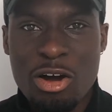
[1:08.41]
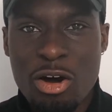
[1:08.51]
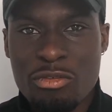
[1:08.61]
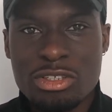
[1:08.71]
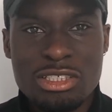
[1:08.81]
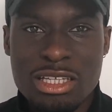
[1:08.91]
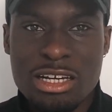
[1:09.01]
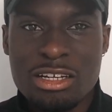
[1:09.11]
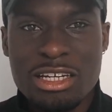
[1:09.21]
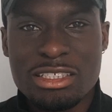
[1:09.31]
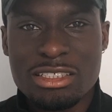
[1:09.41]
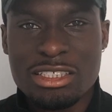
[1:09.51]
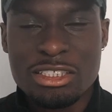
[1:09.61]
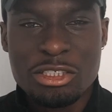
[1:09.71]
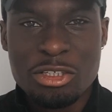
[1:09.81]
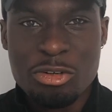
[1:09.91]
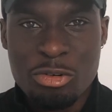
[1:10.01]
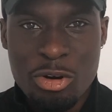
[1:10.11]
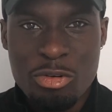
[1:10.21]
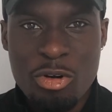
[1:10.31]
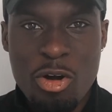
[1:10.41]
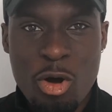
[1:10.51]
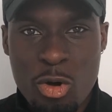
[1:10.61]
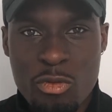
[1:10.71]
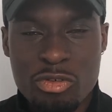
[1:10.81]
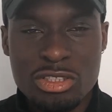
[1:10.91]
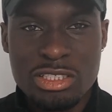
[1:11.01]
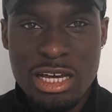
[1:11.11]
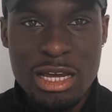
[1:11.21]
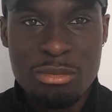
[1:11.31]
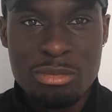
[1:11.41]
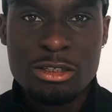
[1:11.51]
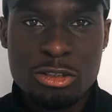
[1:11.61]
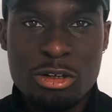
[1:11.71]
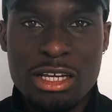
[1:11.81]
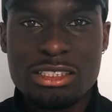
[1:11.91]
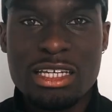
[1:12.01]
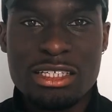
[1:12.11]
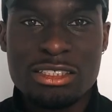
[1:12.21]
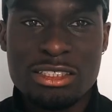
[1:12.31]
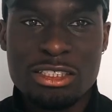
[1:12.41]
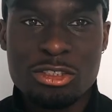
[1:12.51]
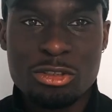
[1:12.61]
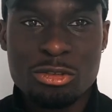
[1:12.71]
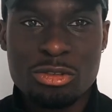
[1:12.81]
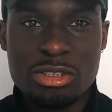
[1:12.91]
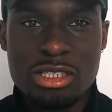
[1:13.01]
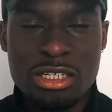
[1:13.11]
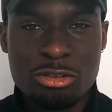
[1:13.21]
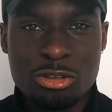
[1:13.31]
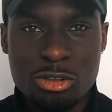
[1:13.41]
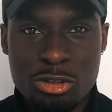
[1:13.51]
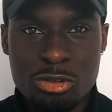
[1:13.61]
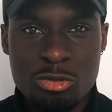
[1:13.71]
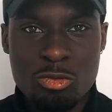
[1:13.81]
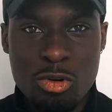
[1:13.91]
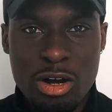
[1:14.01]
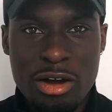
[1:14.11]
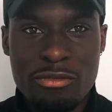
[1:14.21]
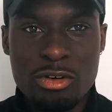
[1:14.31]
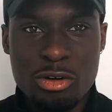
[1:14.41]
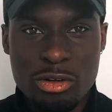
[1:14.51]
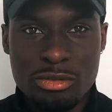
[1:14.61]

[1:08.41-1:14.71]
Obviously that collection is gonna grow over time. So let's get into these shoes and I'll show you what I've got.